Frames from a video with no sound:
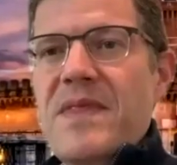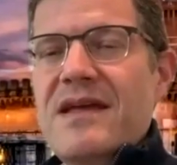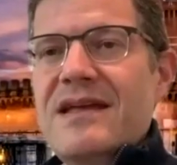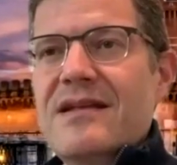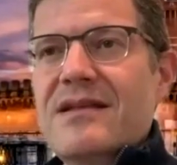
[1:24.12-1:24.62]

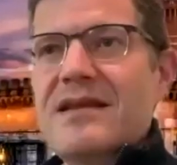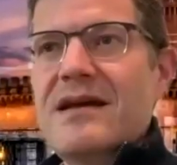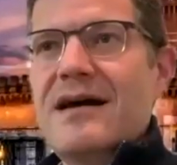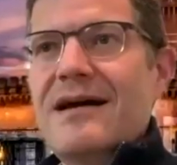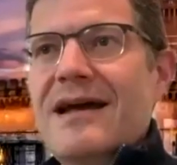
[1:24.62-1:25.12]
It
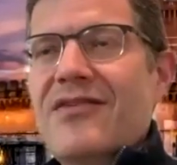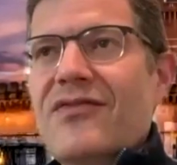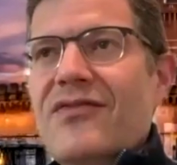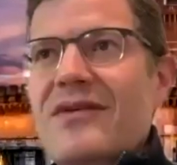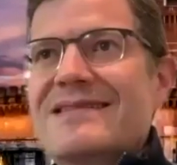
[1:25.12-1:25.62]

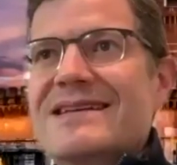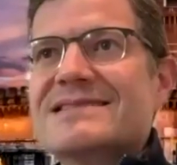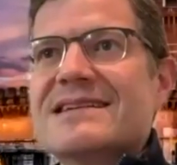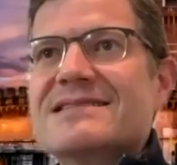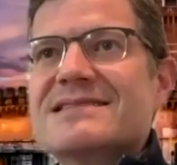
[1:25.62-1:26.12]
has
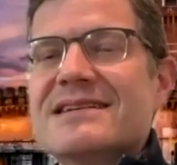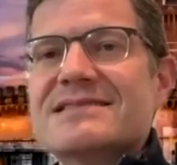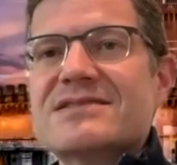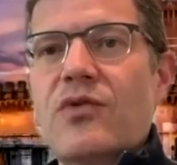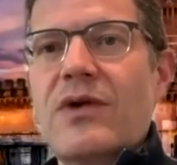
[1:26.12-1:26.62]
distanced
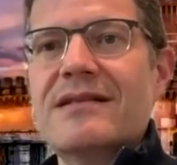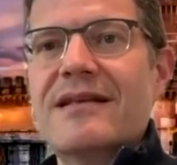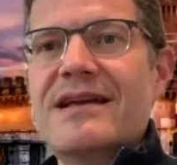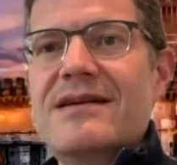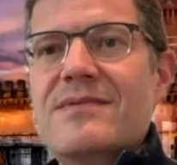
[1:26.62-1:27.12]
us
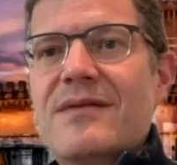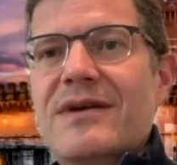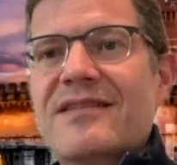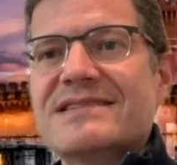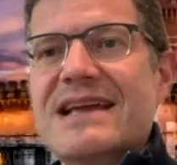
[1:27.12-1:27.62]
greatly,
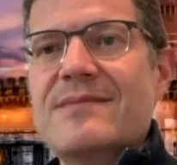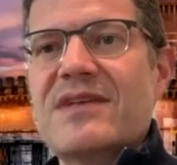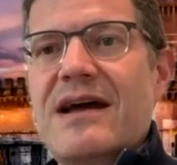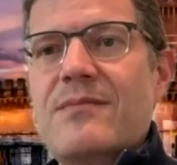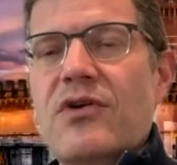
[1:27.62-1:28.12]
but at the same
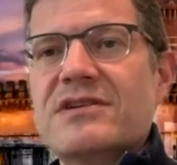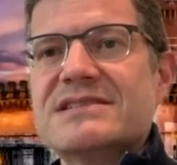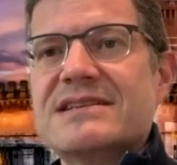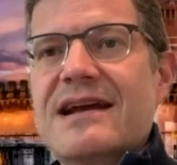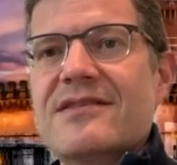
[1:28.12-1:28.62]
time brought us
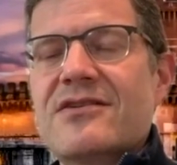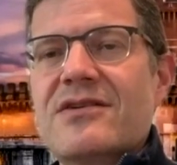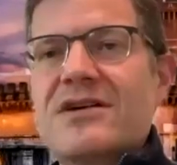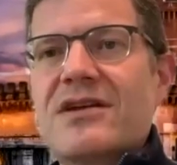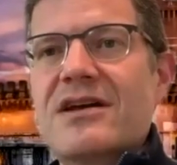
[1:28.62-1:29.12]
together
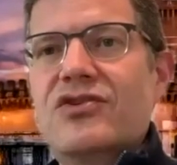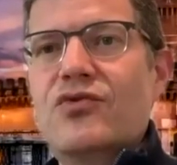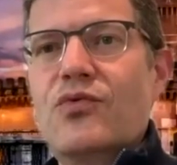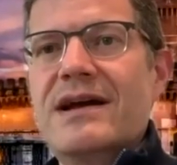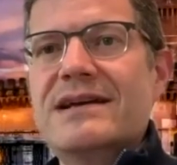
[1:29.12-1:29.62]
in new
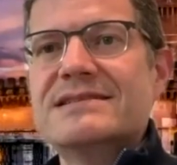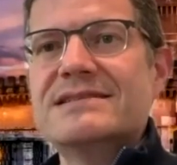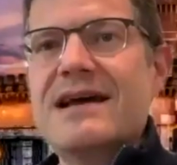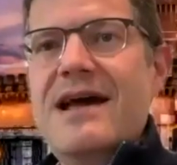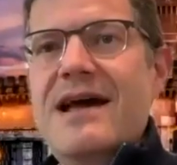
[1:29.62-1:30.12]

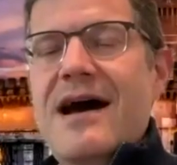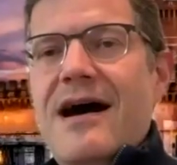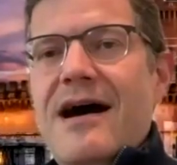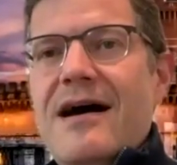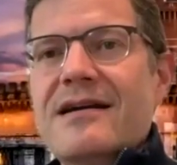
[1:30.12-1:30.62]
ways,
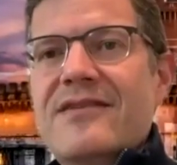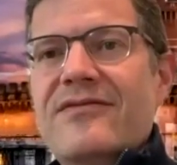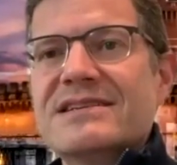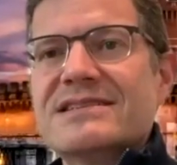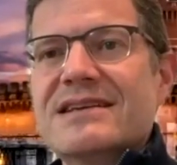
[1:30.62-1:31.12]

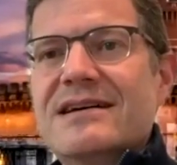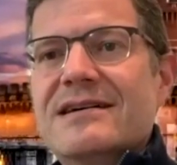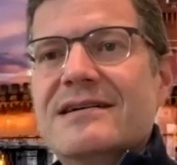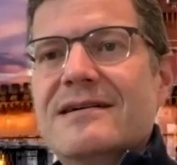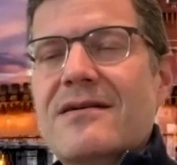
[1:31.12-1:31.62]
given us
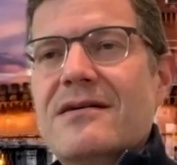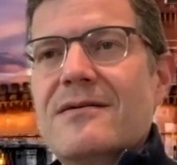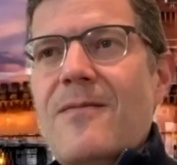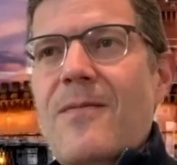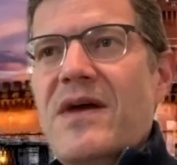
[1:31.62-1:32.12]

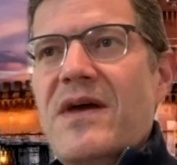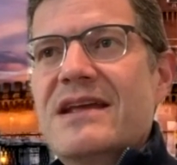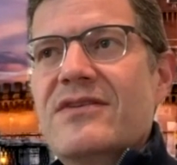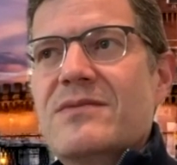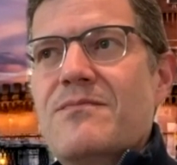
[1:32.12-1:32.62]
an
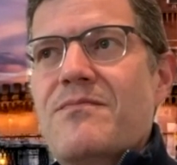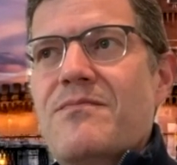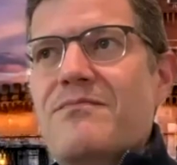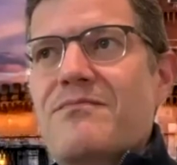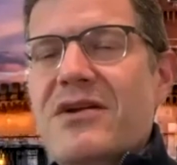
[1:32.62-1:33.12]
even
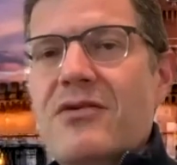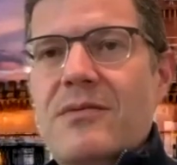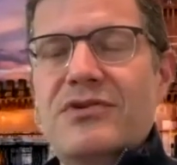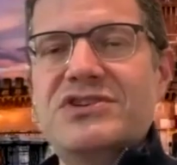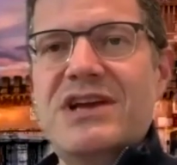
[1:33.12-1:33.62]
bigger
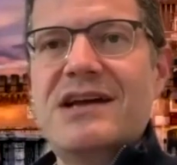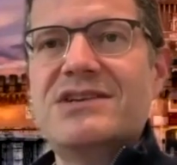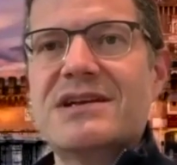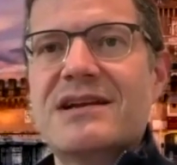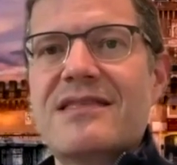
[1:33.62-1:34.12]

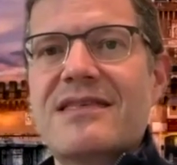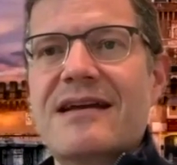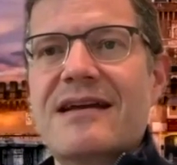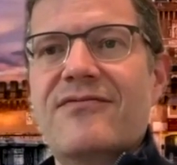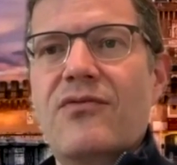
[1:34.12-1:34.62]
appreciation, I
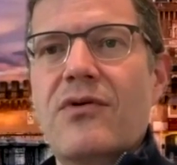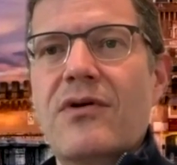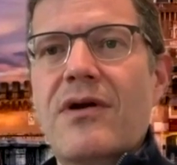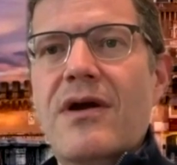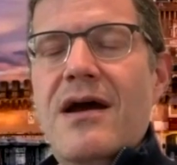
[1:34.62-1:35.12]
think,
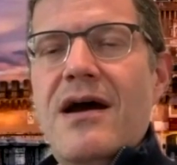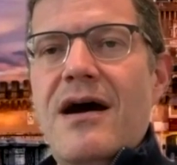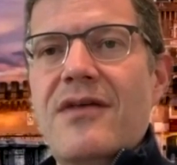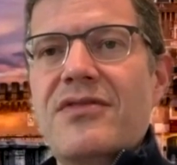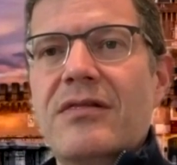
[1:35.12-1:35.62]
for
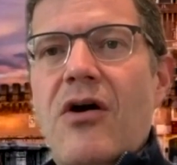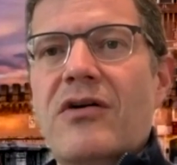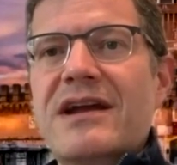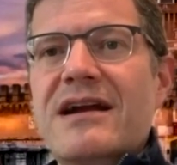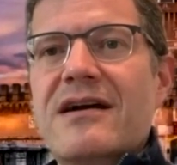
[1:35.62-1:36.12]
the
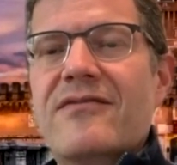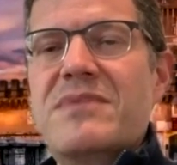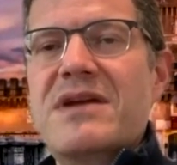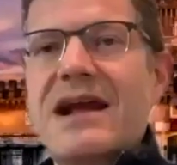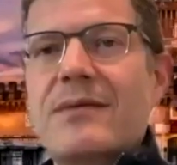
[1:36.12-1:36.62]
longing of
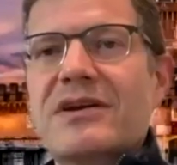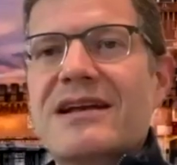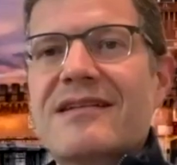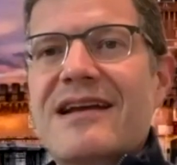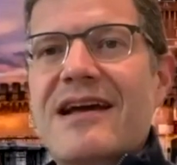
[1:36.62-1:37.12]
being able to
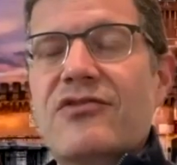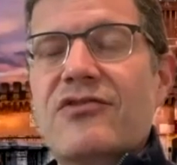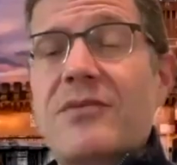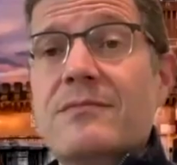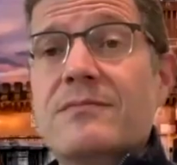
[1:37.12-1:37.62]
get together to
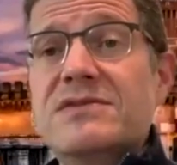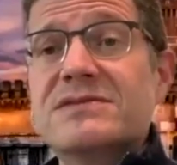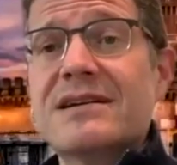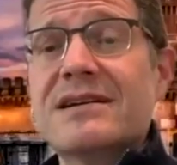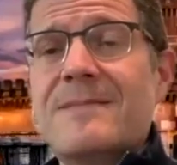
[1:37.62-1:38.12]
make
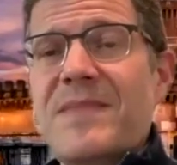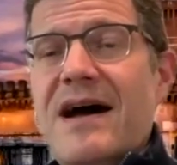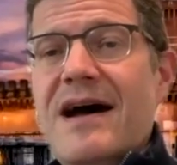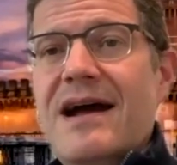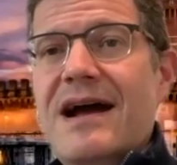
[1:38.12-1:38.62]
music.
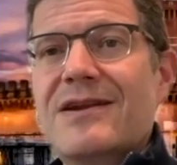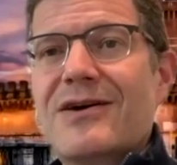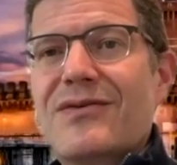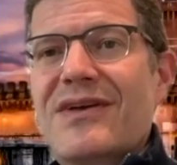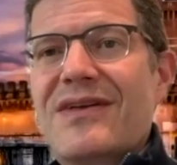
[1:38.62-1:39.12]
I
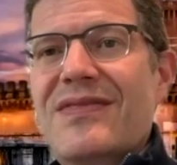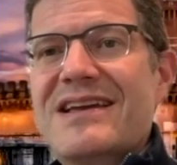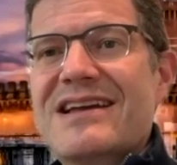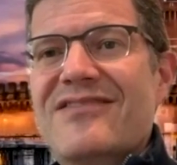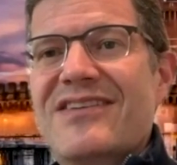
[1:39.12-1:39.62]
know that
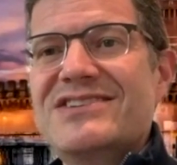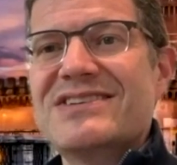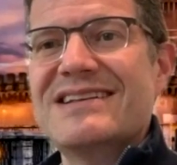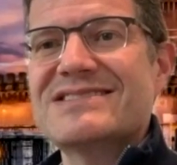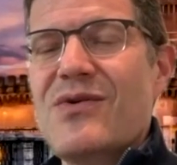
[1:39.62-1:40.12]
the
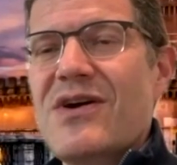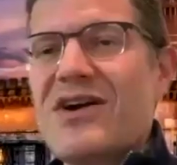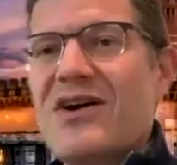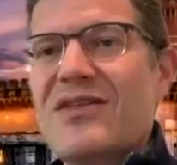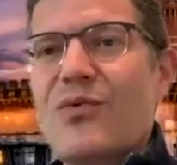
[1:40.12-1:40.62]
innovation that's going
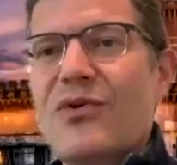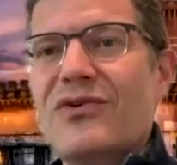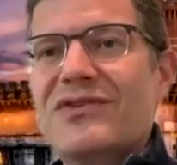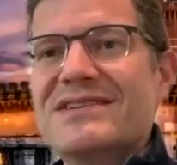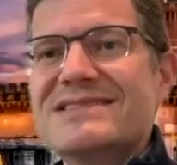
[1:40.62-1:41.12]
on in the
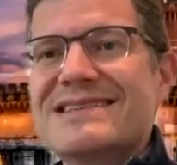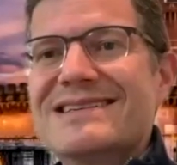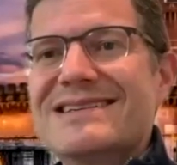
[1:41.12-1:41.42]
world is